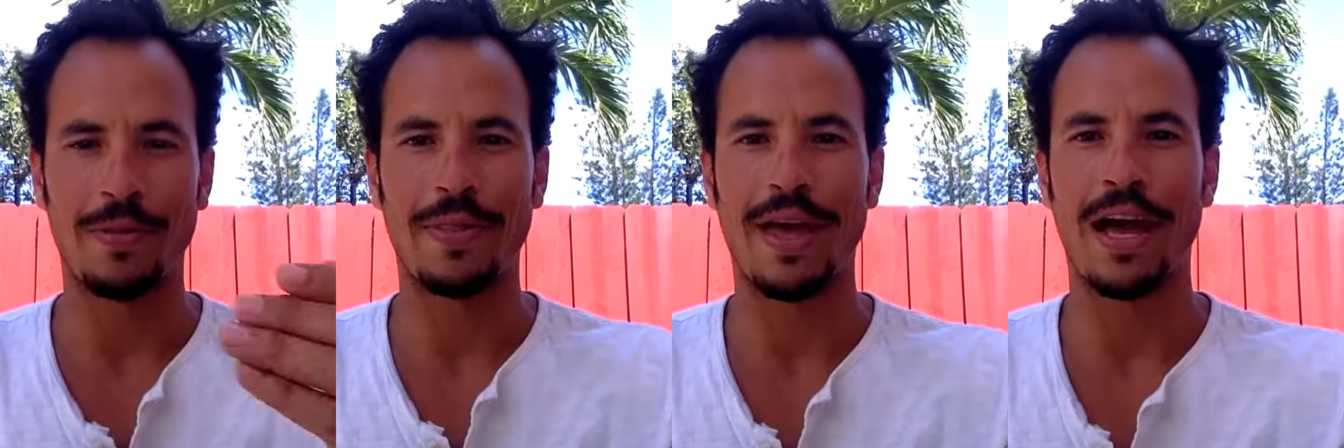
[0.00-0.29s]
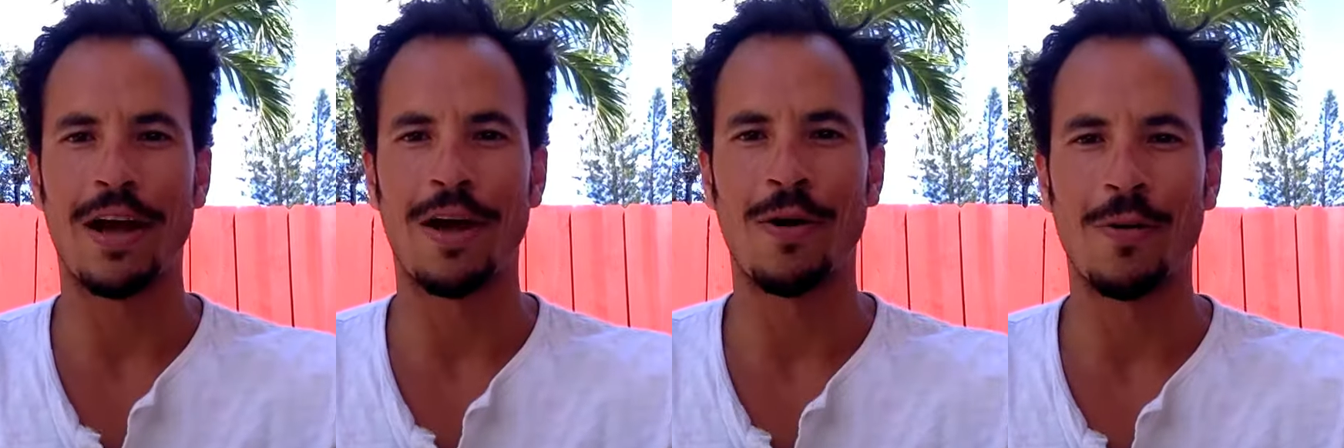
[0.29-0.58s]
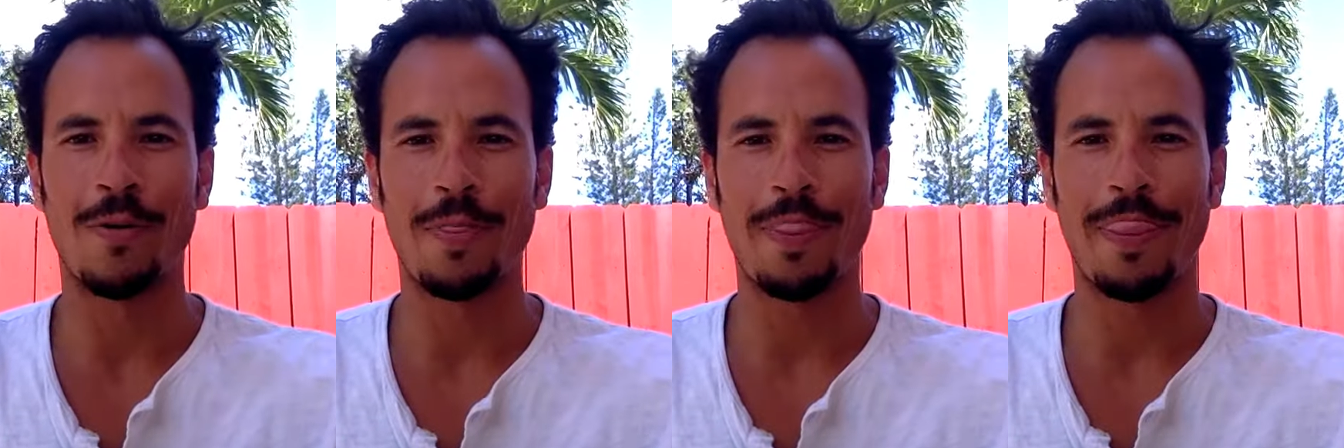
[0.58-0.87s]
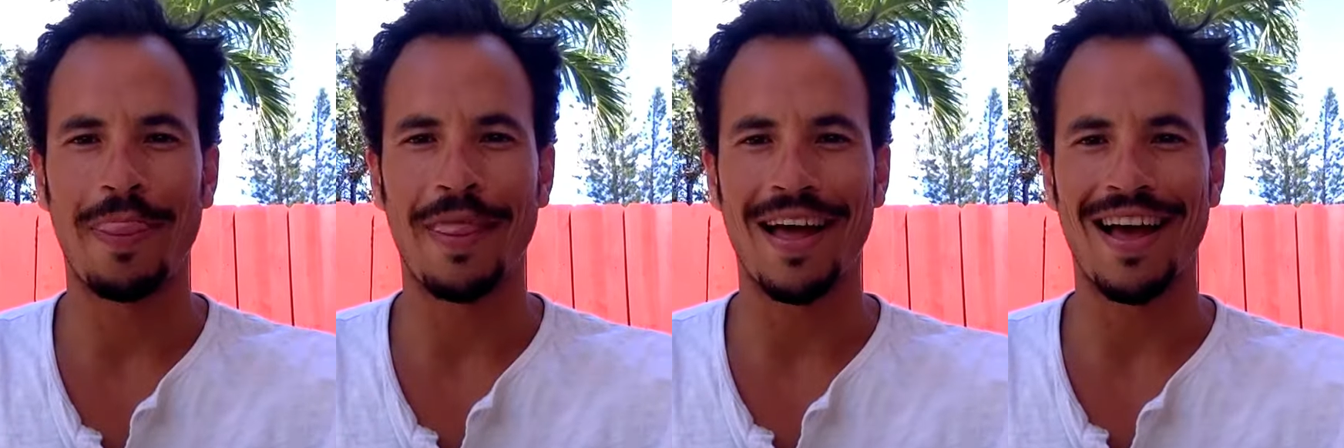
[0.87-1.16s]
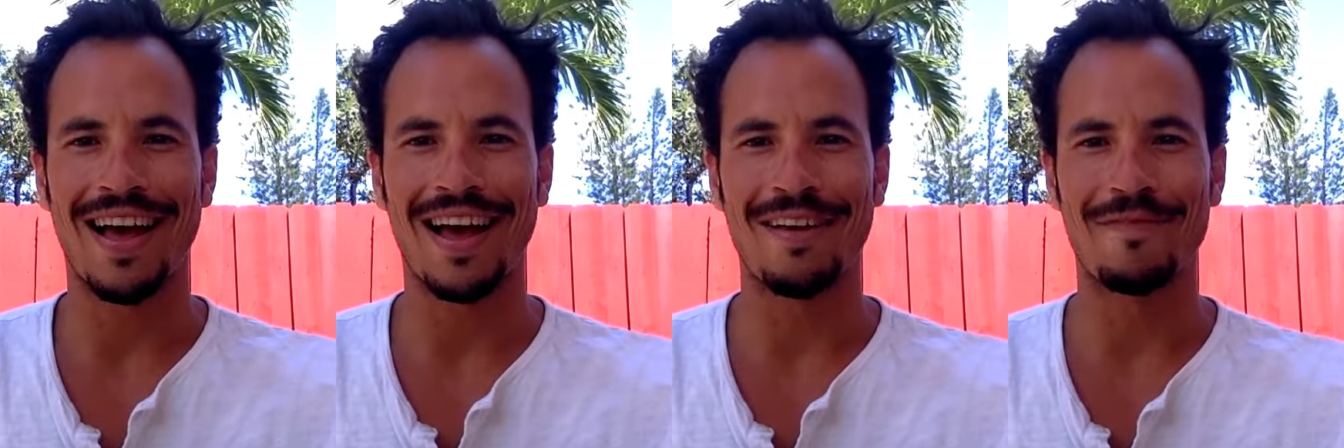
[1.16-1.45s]
Now,
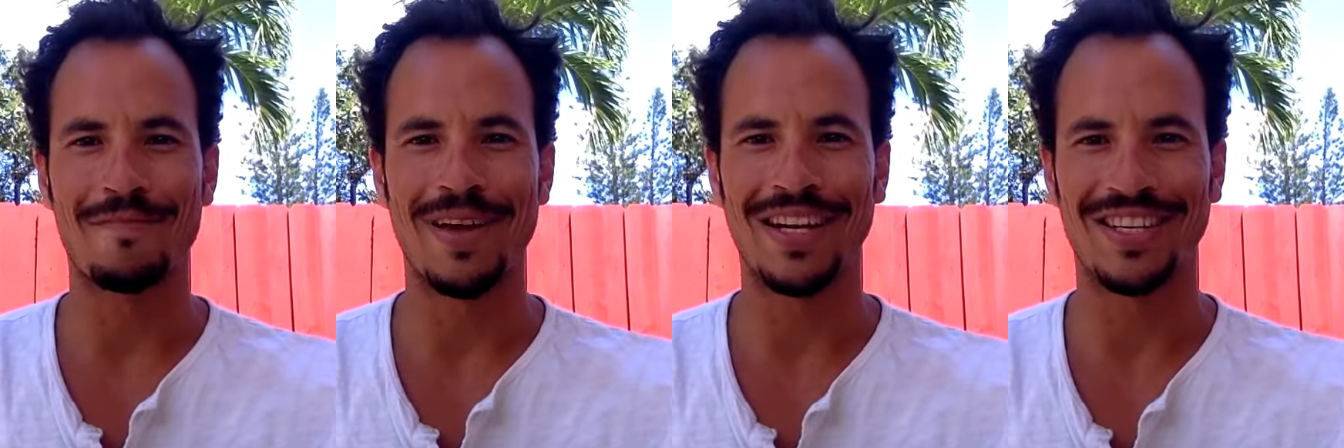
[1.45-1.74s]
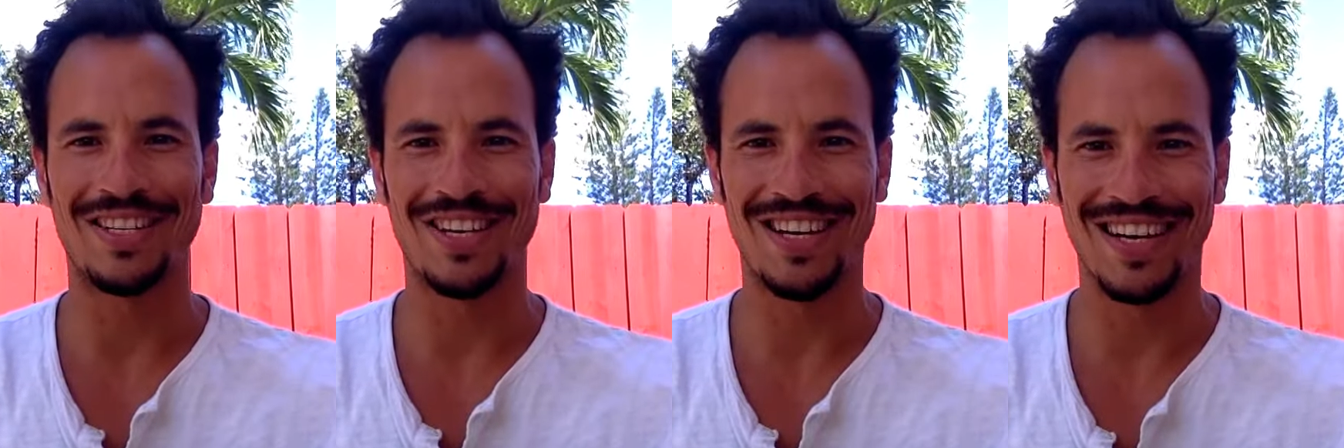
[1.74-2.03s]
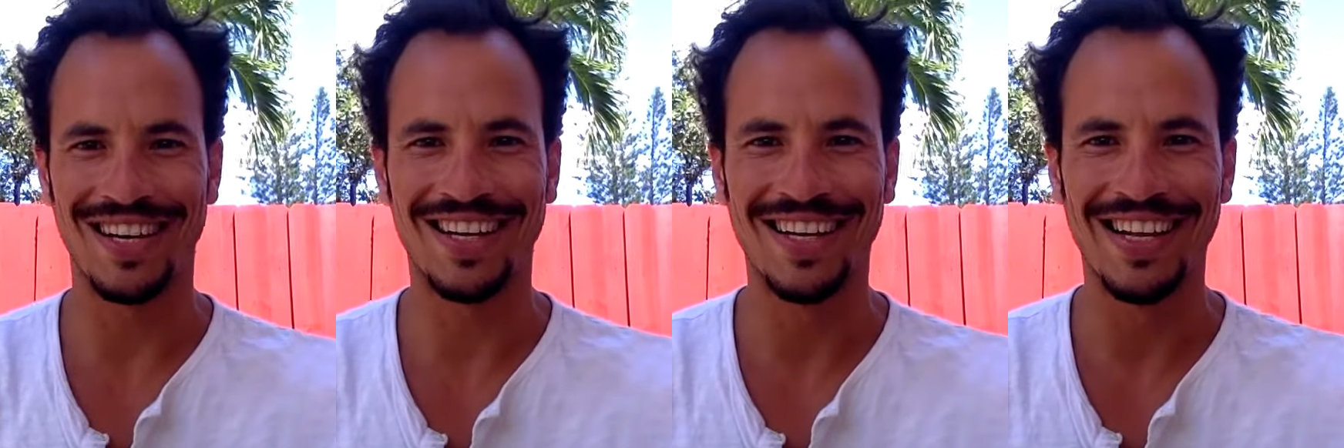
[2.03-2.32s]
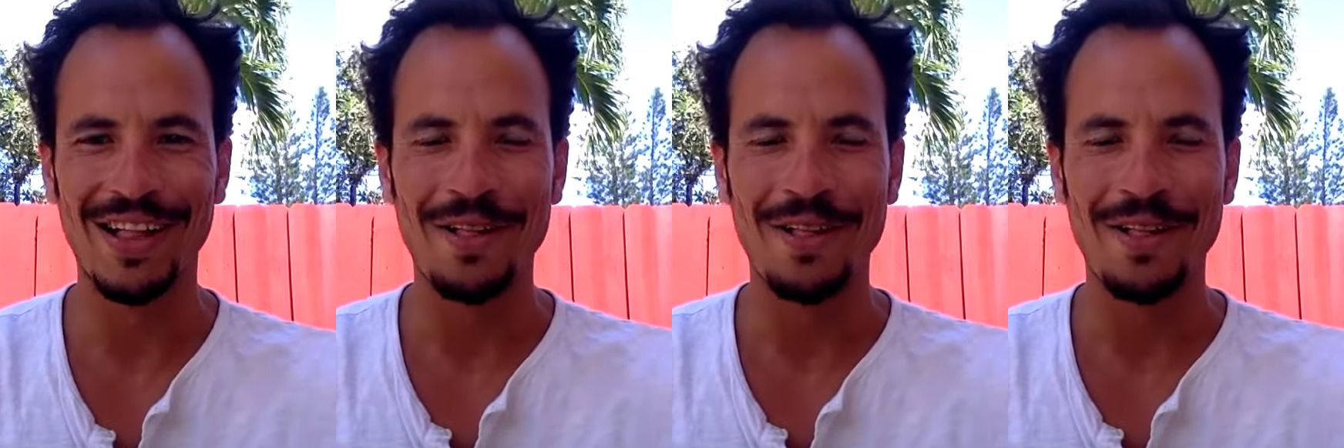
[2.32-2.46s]
I've mentioned